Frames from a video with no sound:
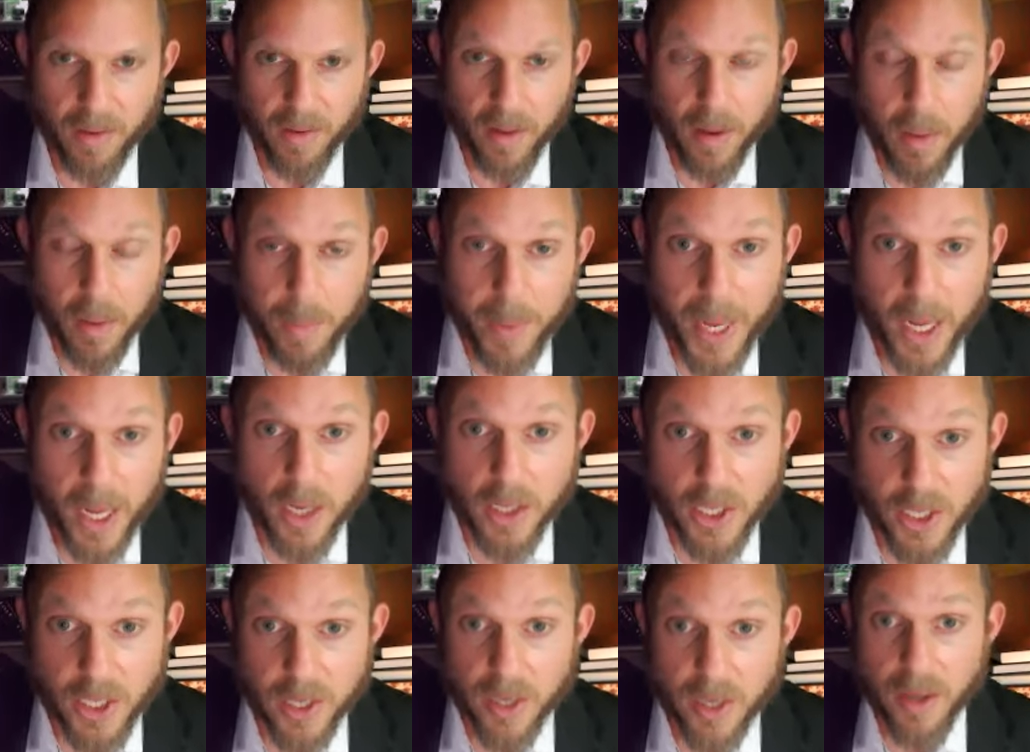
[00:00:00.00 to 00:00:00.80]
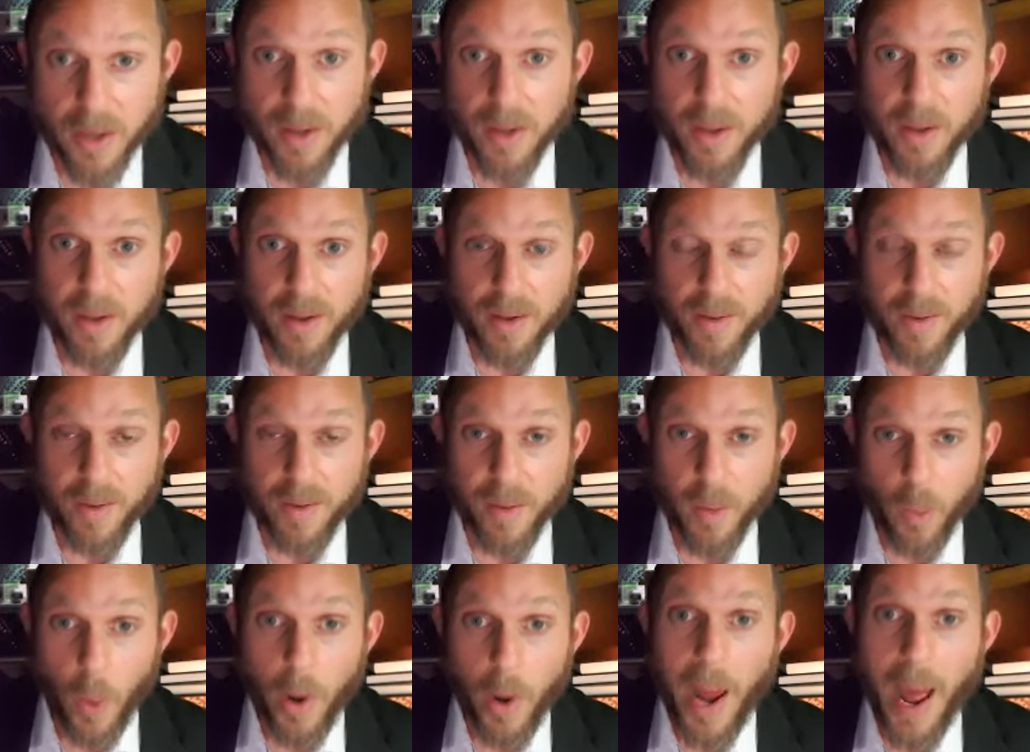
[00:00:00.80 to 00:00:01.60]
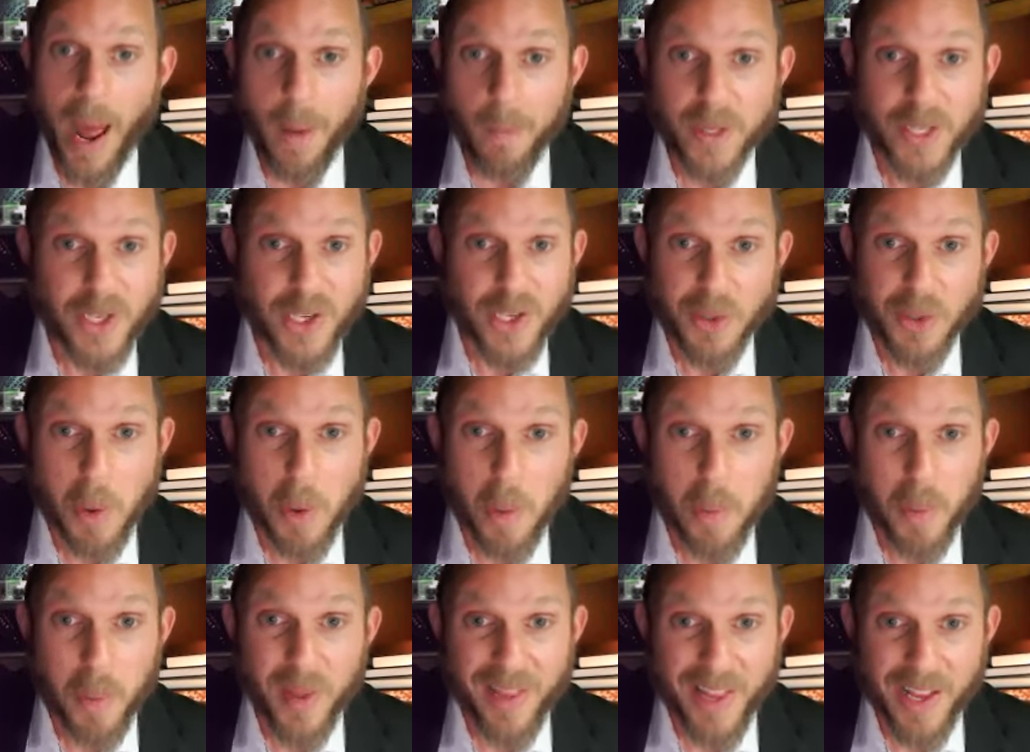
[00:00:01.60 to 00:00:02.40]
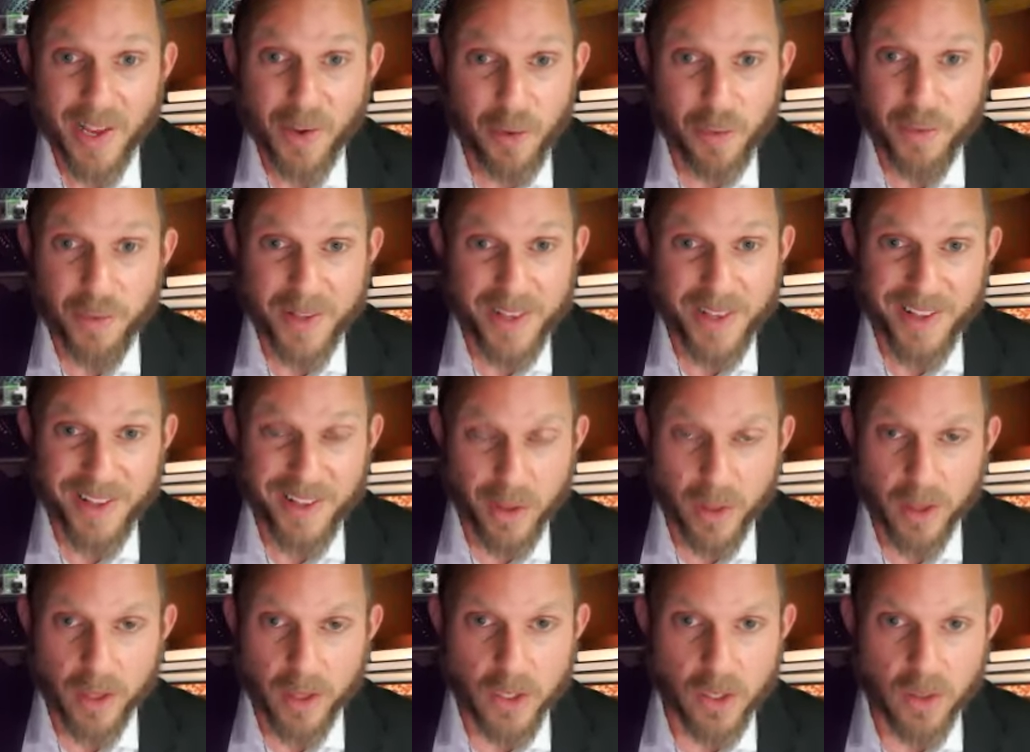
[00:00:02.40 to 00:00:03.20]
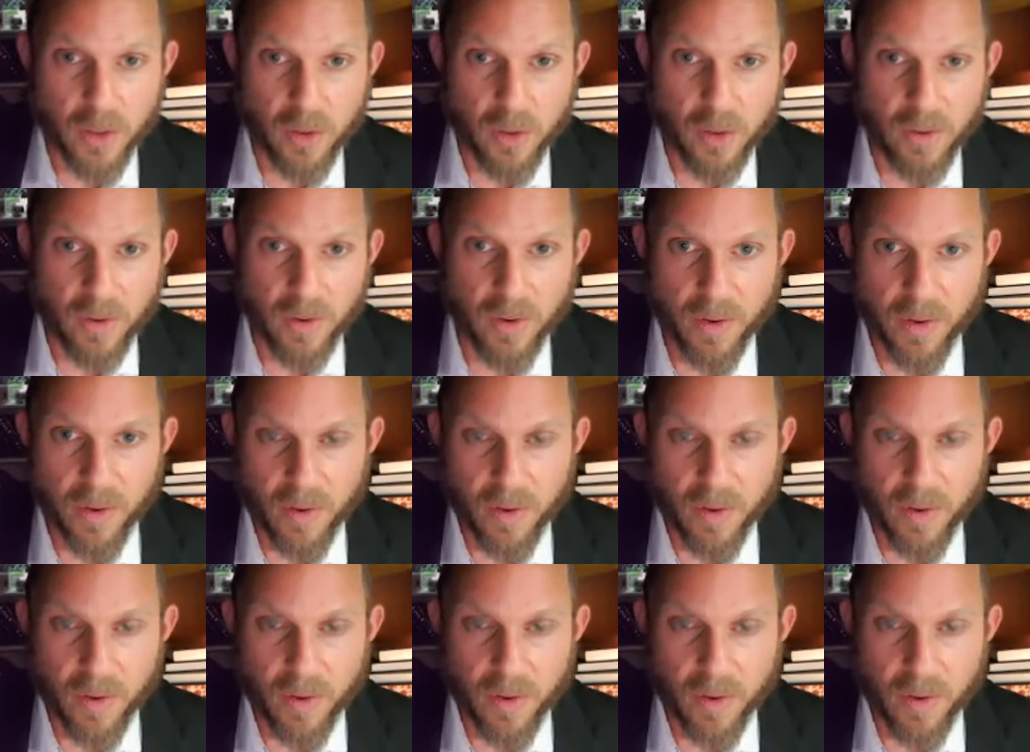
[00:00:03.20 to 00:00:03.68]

Because what happens the moment that you fit into the suit?